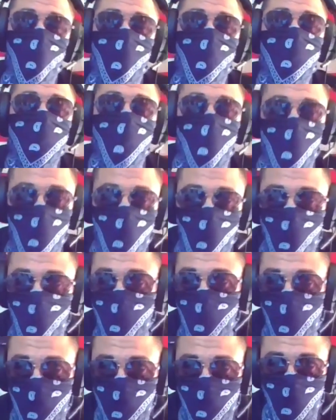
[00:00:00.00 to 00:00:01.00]
for some of the
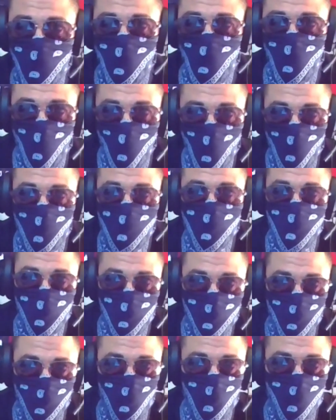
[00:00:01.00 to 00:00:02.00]
medicinal purposes,
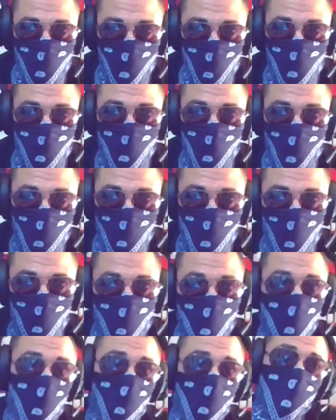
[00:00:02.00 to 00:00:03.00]
you're trying to help them
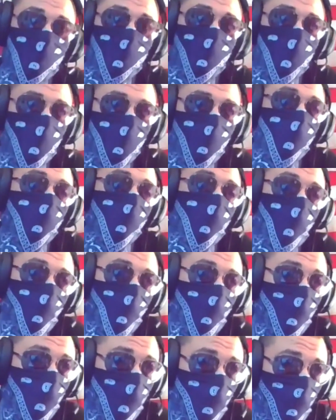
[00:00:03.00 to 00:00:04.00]
out. Even if you
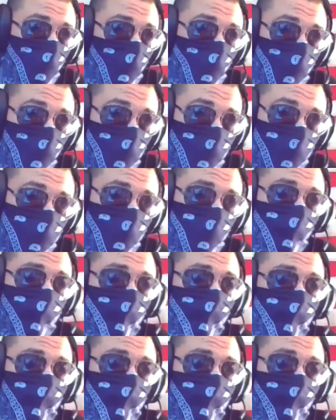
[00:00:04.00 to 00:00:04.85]
are growing